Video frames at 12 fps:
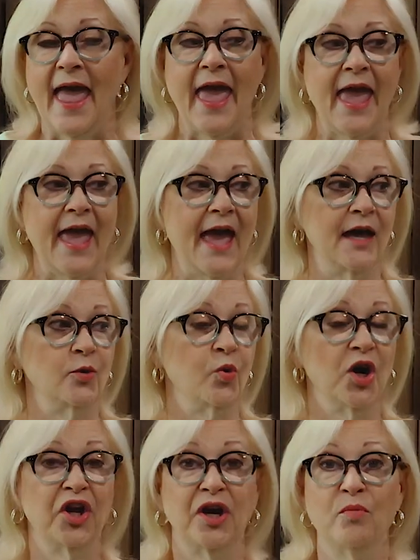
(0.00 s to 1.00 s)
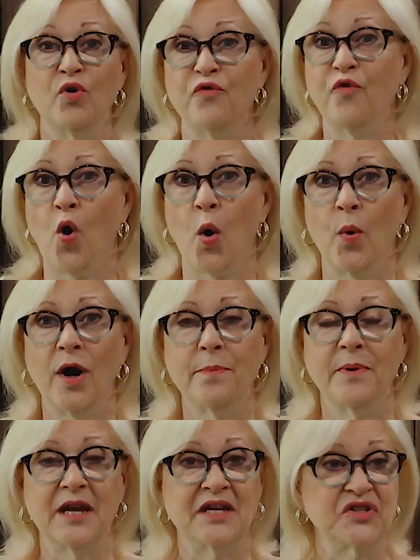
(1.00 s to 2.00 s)
and we're gonna move
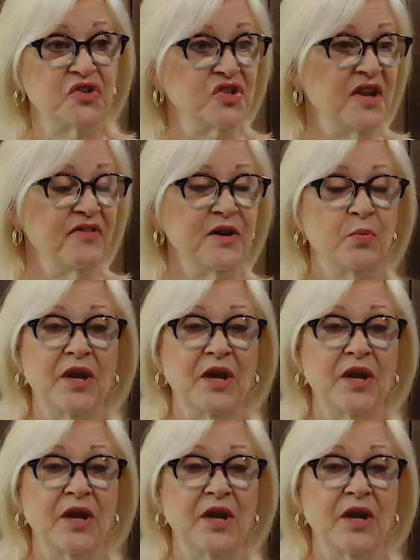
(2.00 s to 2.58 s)
forward because there's nothing